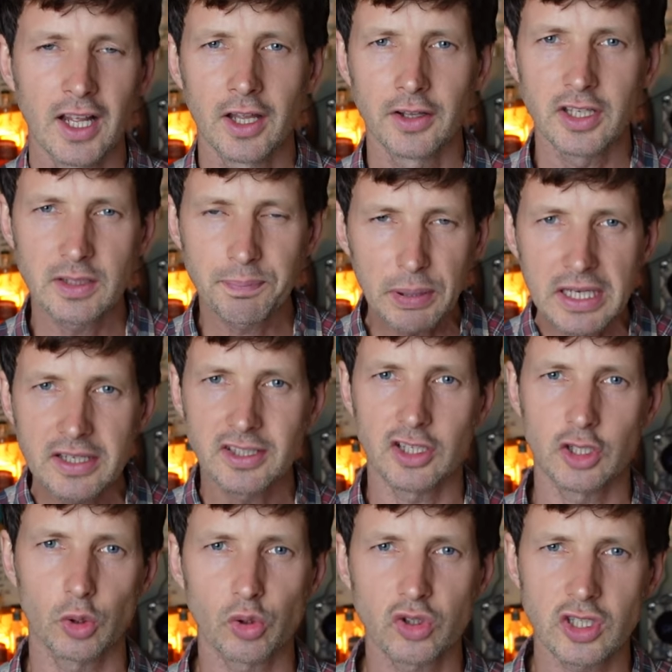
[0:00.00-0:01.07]
This piece is
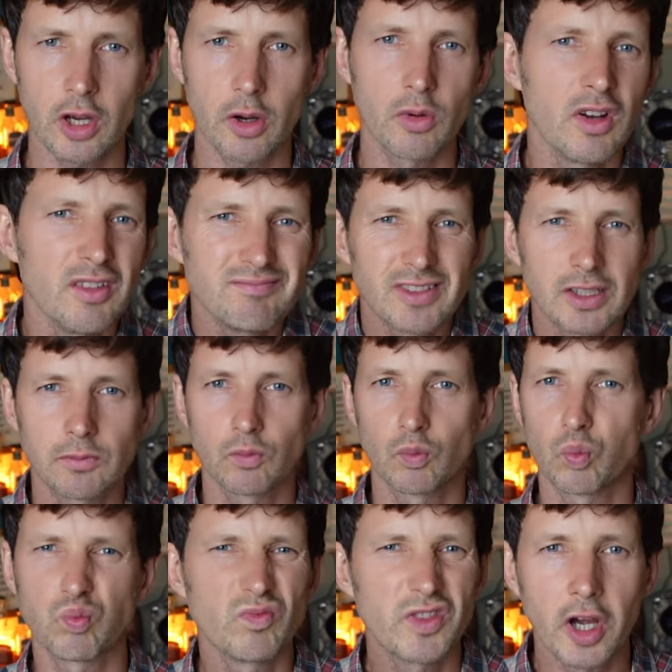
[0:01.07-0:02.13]
also
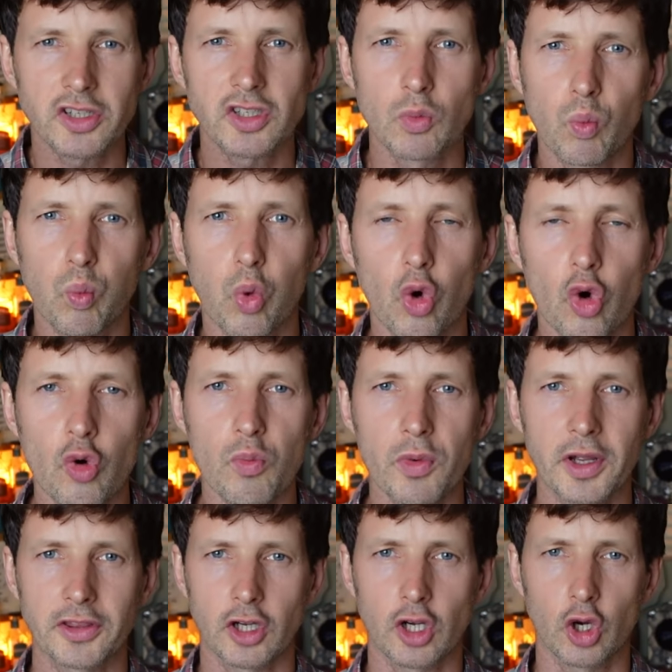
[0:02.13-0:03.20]
nice and warm
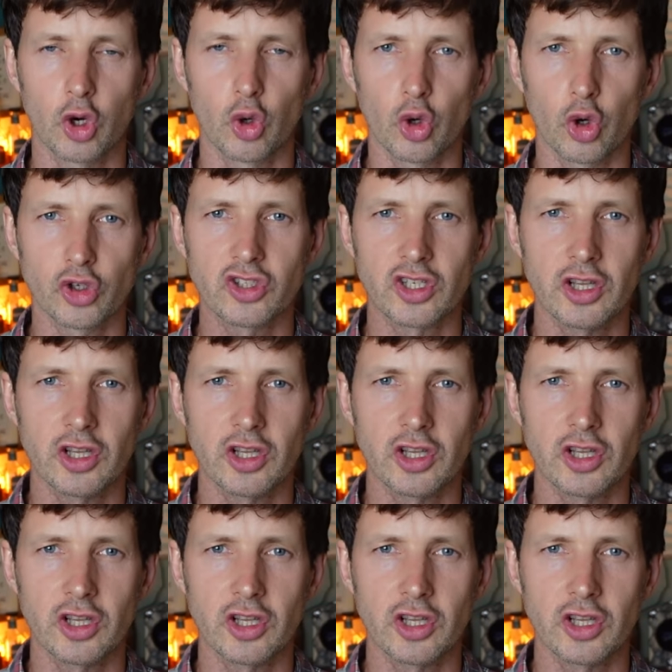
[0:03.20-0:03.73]
with the chords,